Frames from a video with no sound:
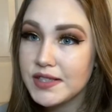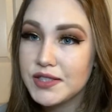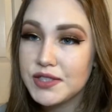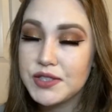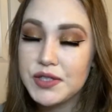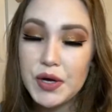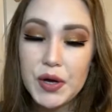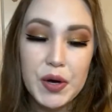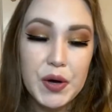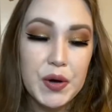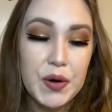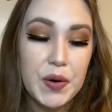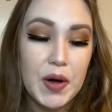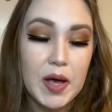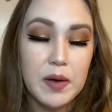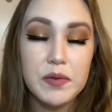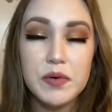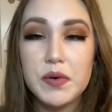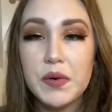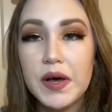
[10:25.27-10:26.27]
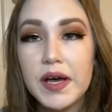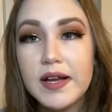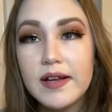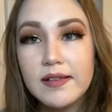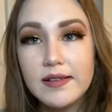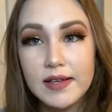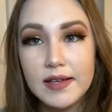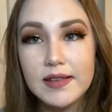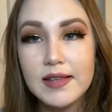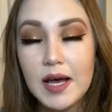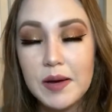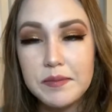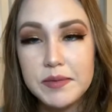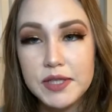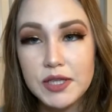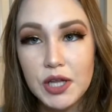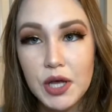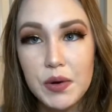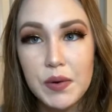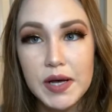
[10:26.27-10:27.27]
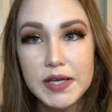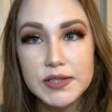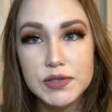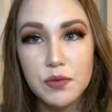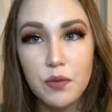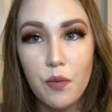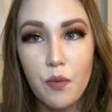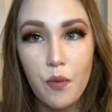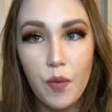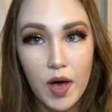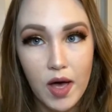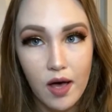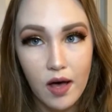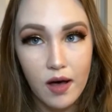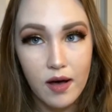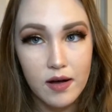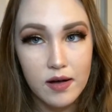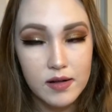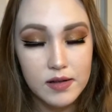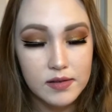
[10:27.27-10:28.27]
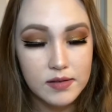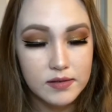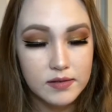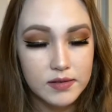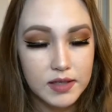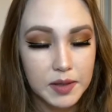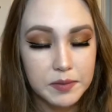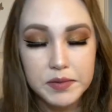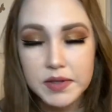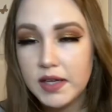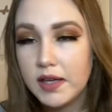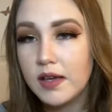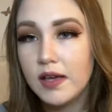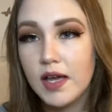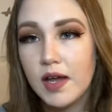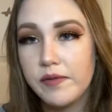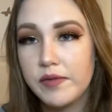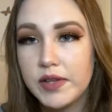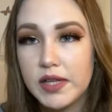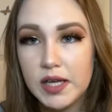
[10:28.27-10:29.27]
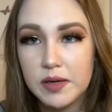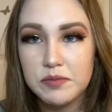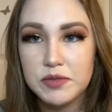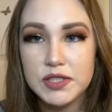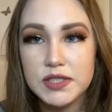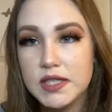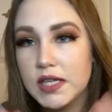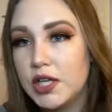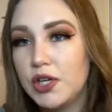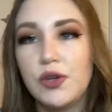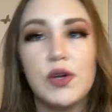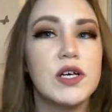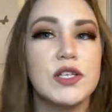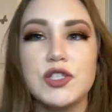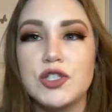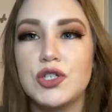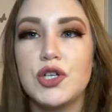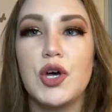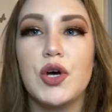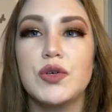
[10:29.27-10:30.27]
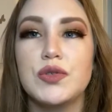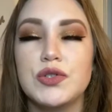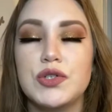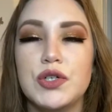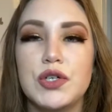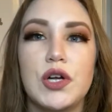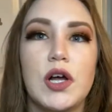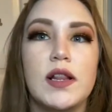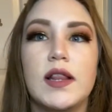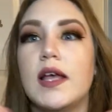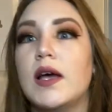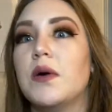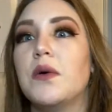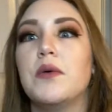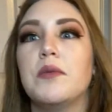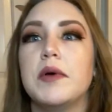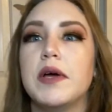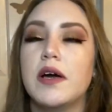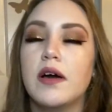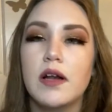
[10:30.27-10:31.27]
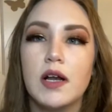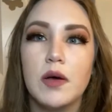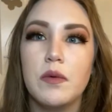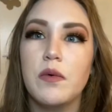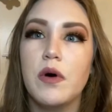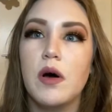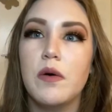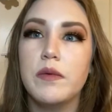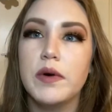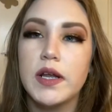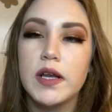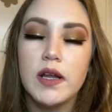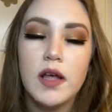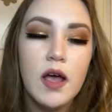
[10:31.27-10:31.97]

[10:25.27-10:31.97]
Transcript: So I will go ahead and link that below as well. I'm linking everything. I'm just letting you guys know. So you're not like, oh my God, I want one.